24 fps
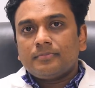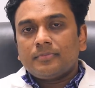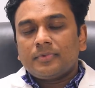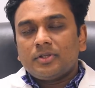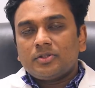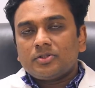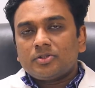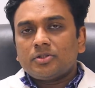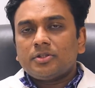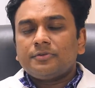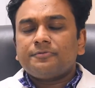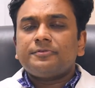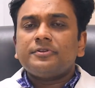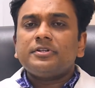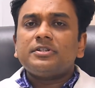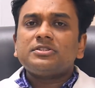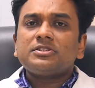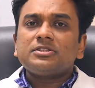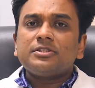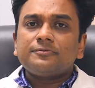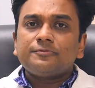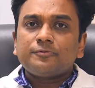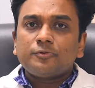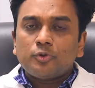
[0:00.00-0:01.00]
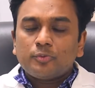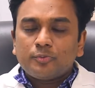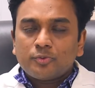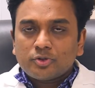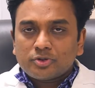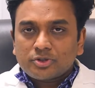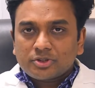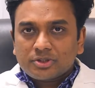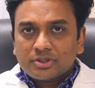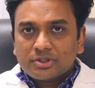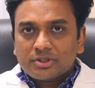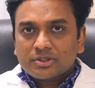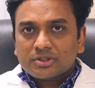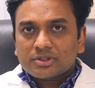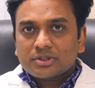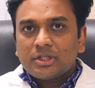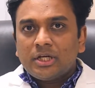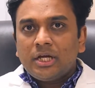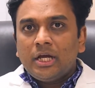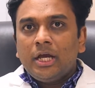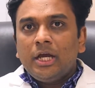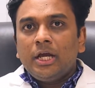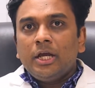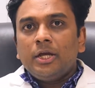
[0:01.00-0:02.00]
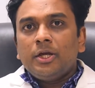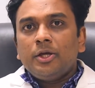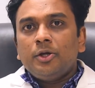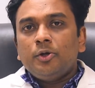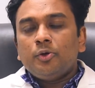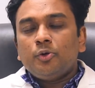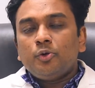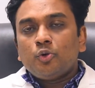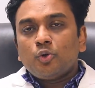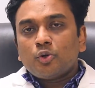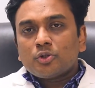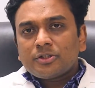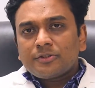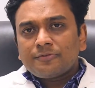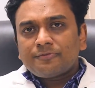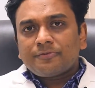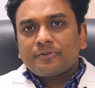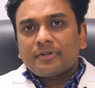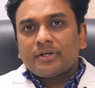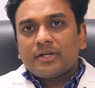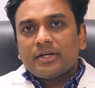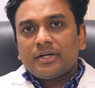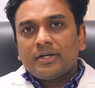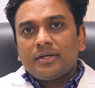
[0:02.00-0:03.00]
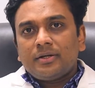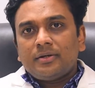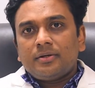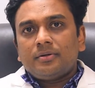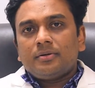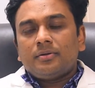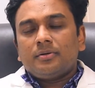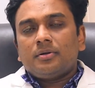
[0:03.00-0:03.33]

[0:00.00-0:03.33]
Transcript: So the first and foremost is you notify